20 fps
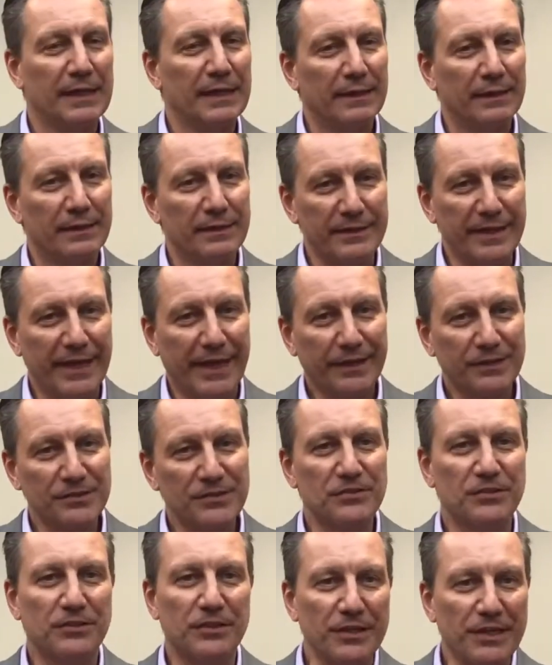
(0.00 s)

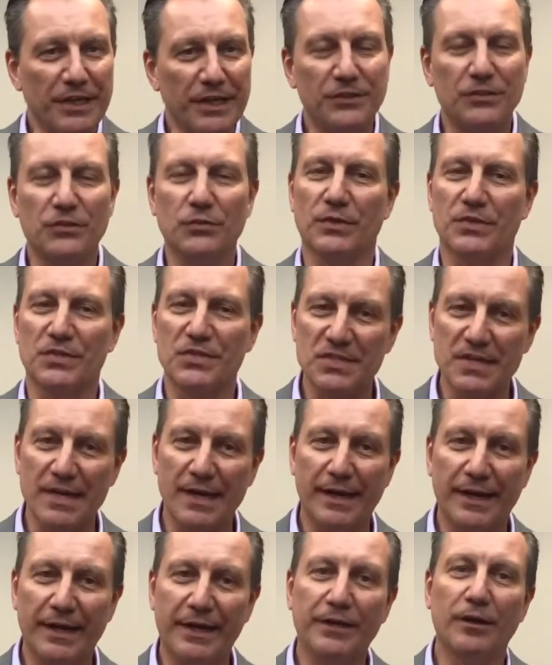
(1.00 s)
Next, you need to
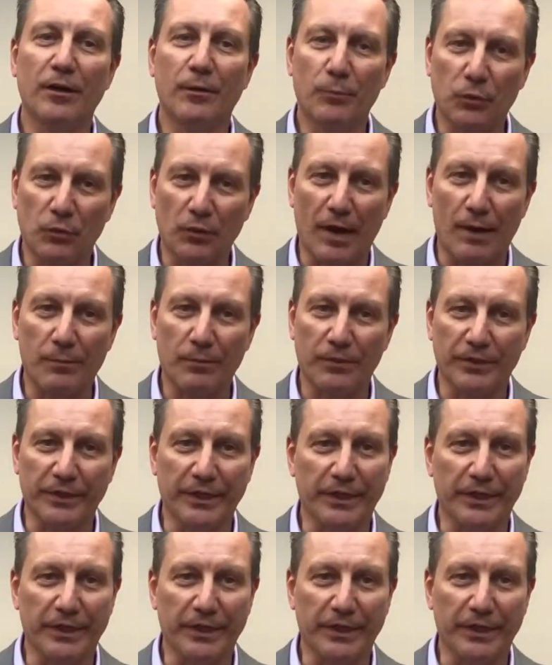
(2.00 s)
assign a property.